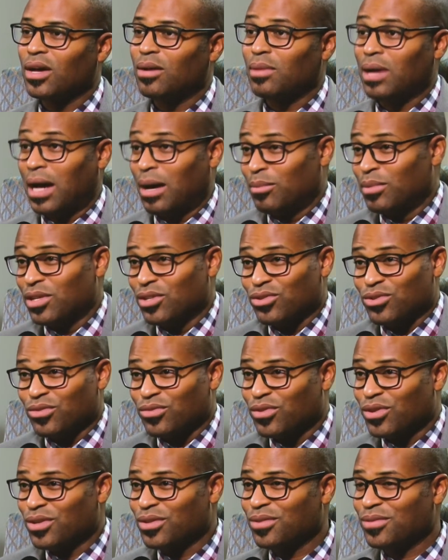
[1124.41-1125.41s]
I'm an
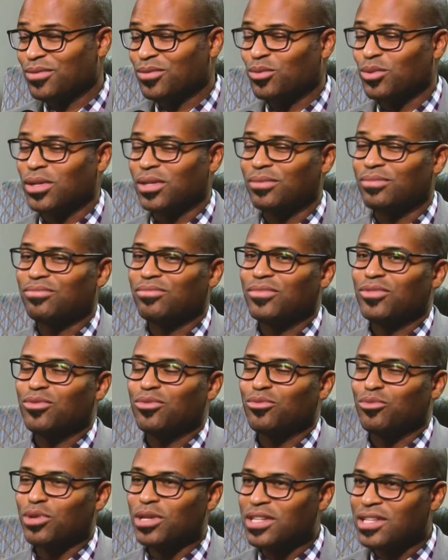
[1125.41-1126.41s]
introvert. Well,
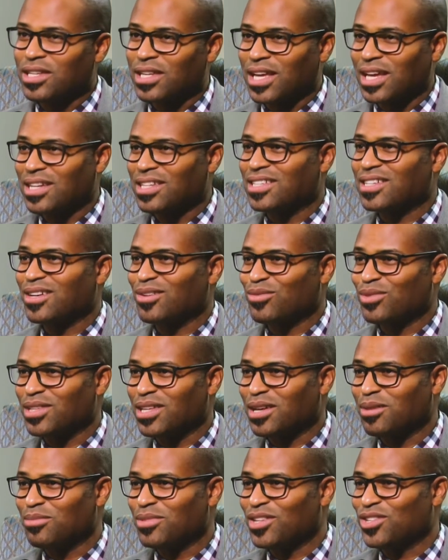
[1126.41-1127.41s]
recently I discovered that
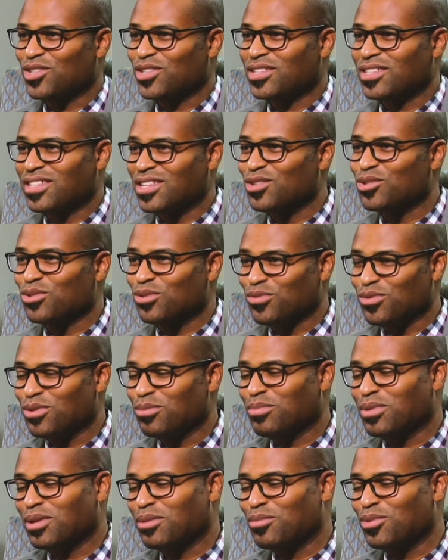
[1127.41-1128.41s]
I'm not just an introvert,
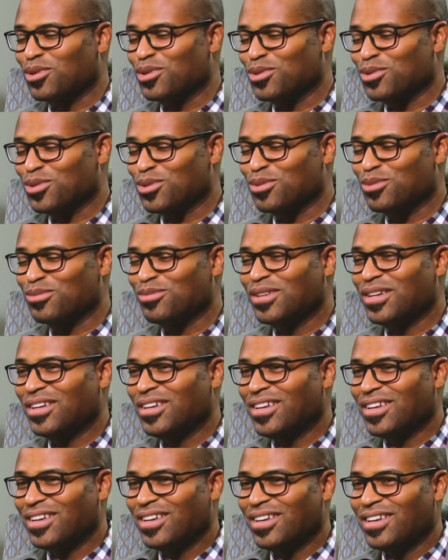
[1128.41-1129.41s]
but I'm also
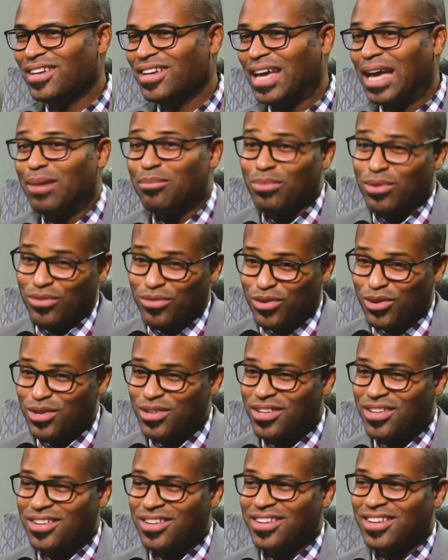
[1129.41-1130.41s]

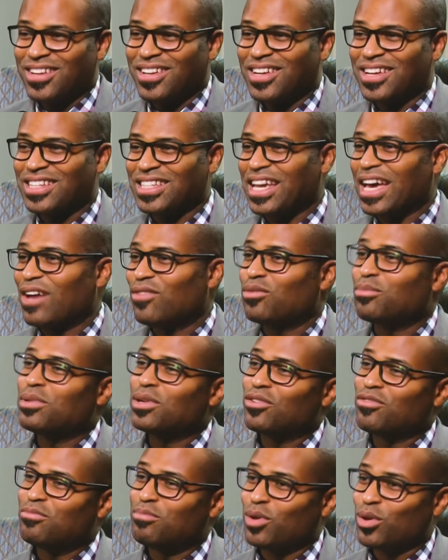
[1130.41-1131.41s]
ambivert, because I have a bit
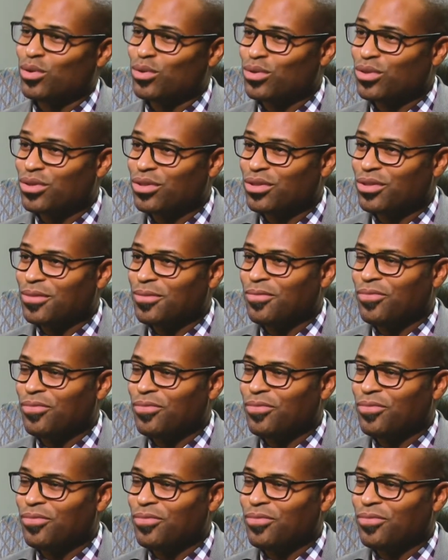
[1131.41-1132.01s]
of both. Okay.